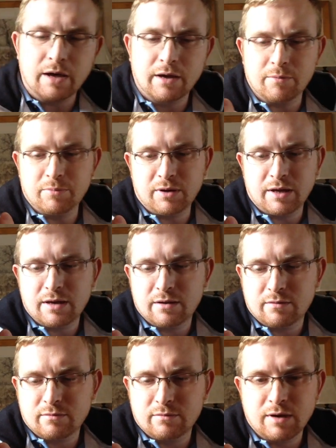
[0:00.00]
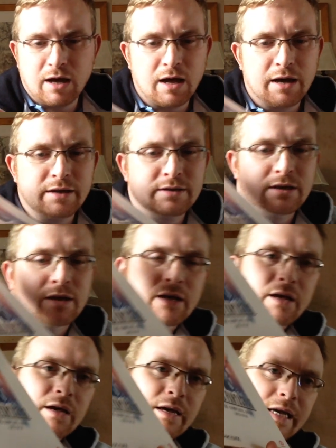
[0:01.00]
Complete guide.
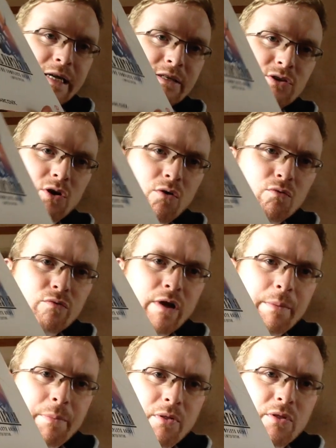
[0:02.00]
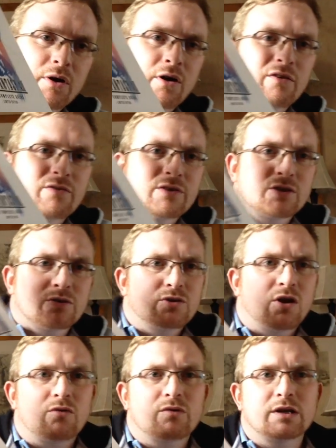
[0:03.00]
It's got a rip on the cover, so it's
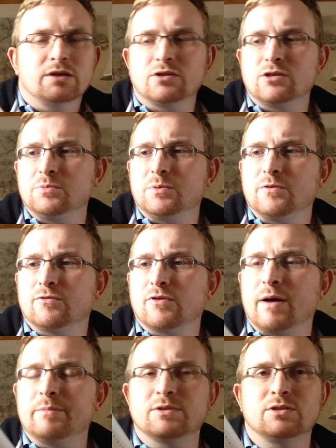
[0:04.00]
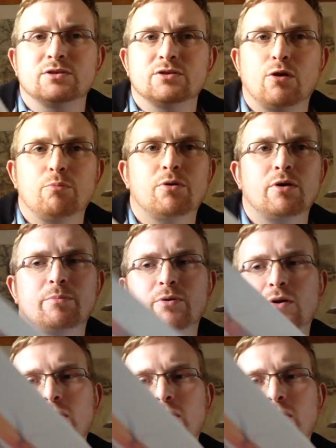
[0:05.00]
not really suitable for Amazon, so I'll probably put